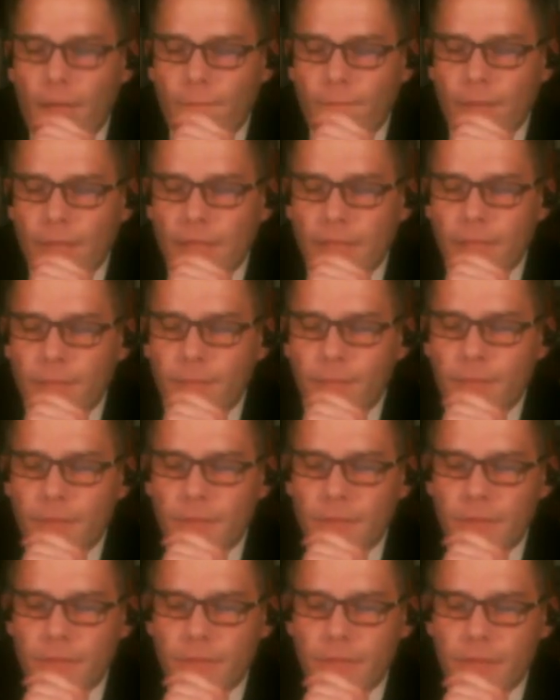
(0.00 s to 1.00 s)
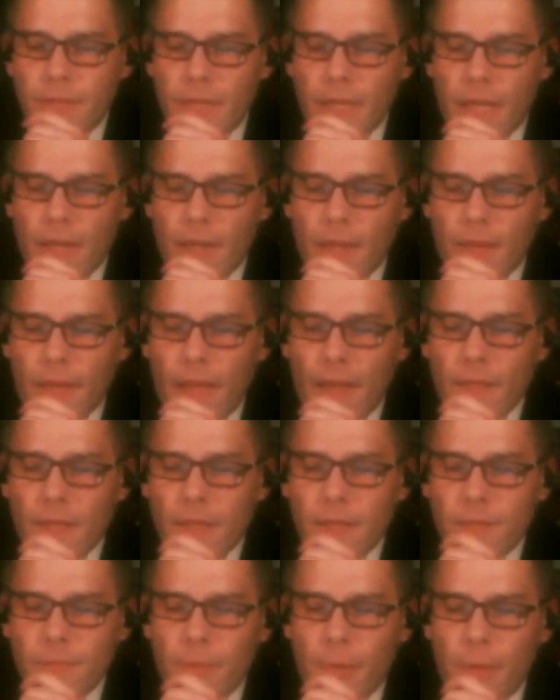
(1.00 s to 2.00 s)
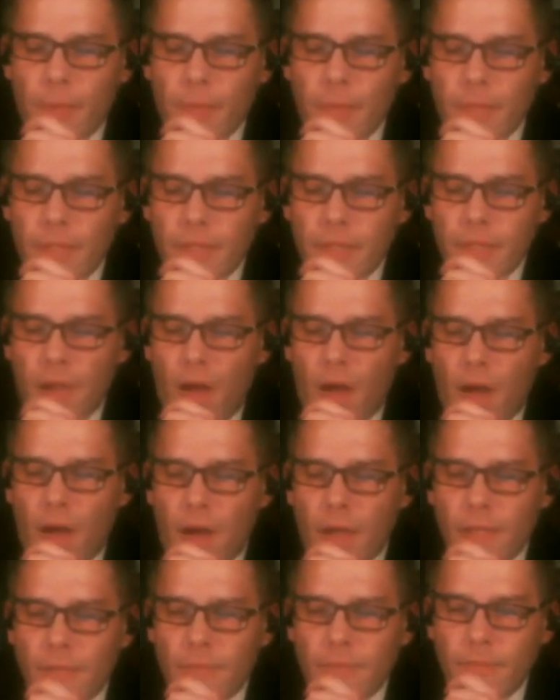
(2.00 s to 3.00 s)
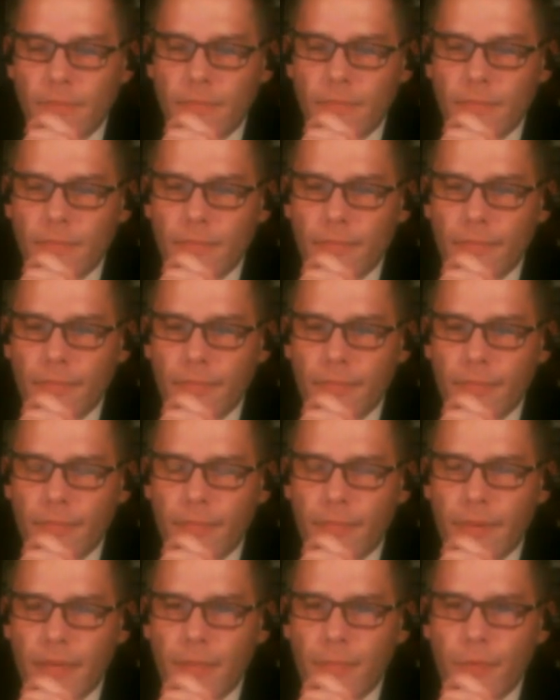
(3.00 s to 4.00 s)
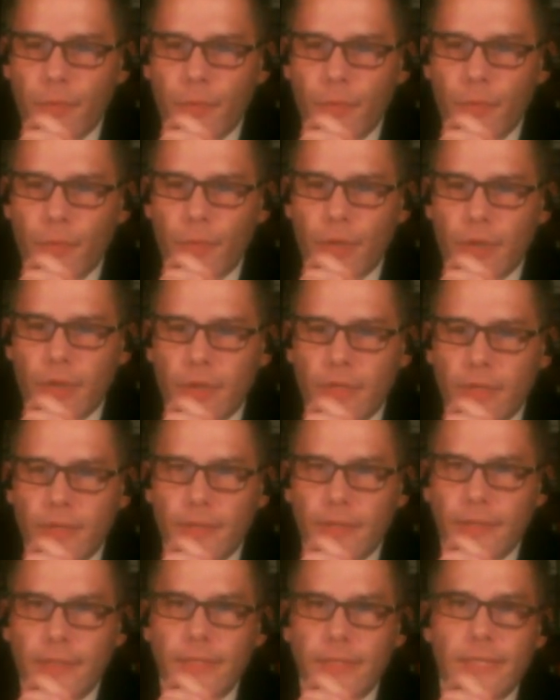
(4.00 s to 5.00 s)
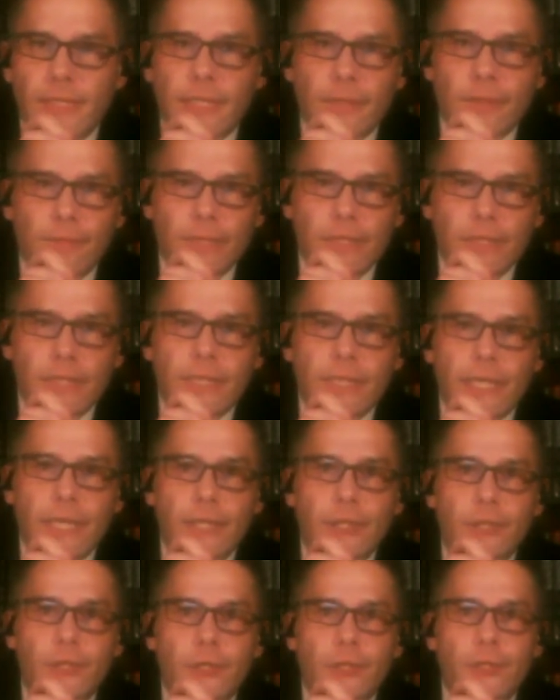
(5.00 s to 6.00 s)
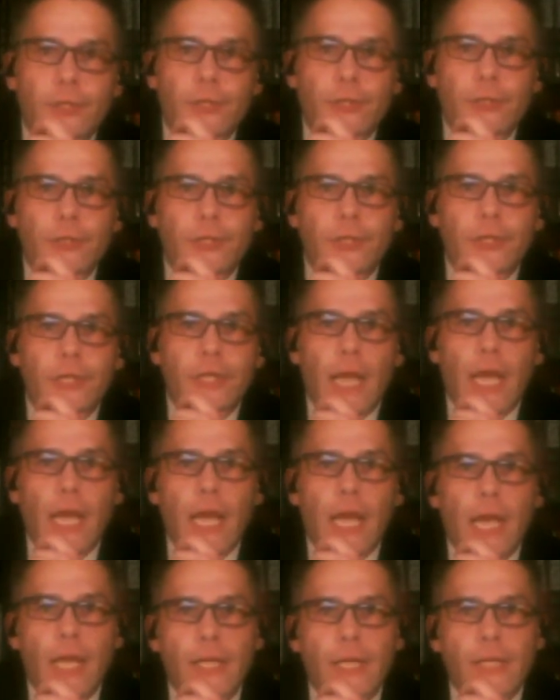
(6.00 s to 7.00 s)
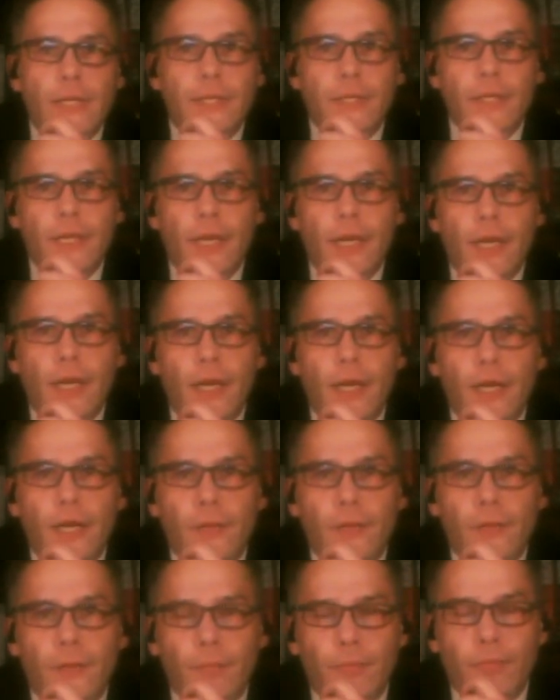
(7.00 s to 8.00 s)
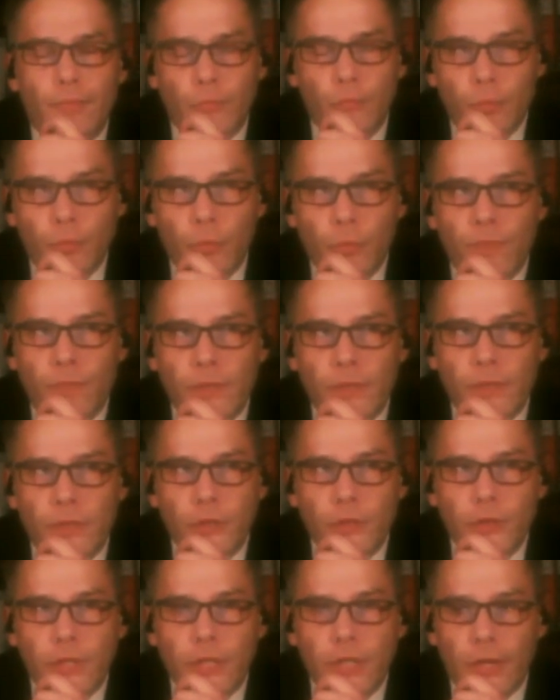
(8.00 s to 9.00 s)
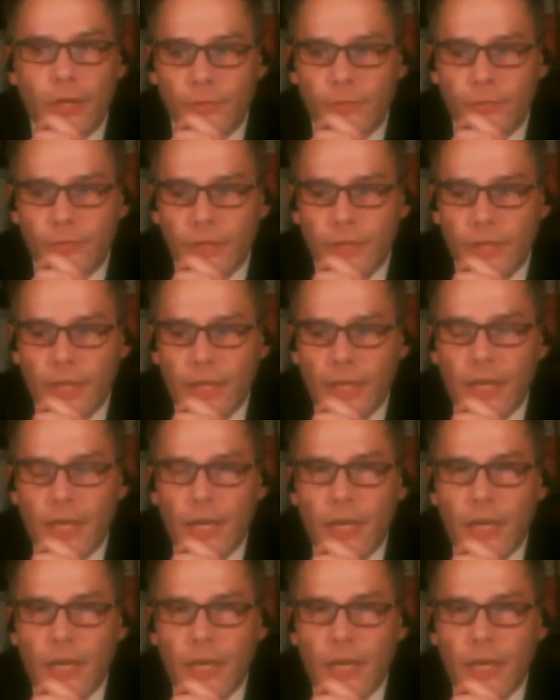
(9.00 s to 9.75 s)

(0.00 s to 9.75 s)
I think that's because at, at this moment in time, people who work at like the TV stations and uh, the, the movie studios,